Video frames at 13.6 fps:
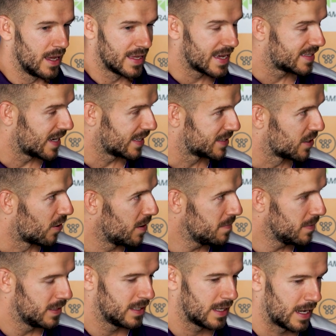Yeah, it takes time,
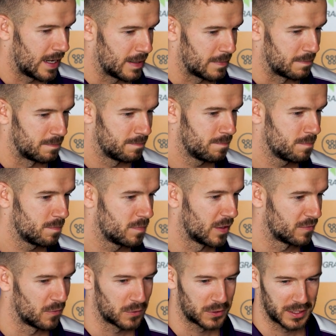but
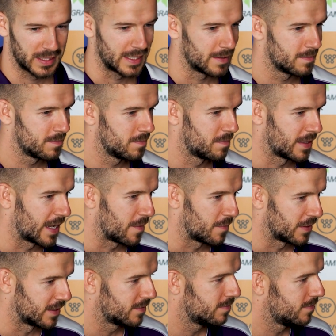fortunately being able
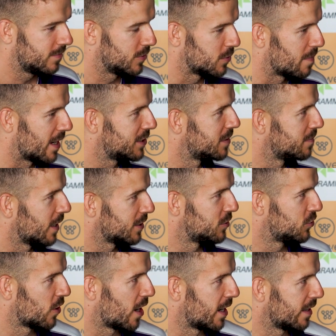to do match simulation
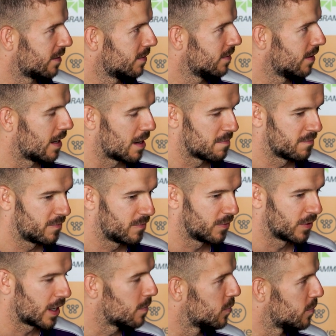training for
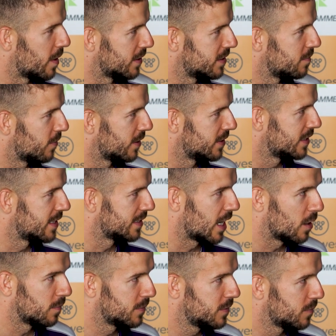a couple of months in pre-season
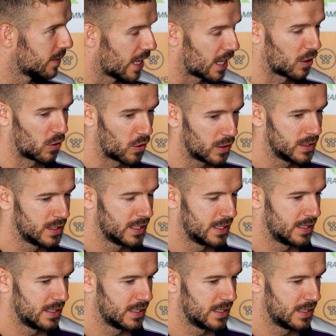helps with that a lot.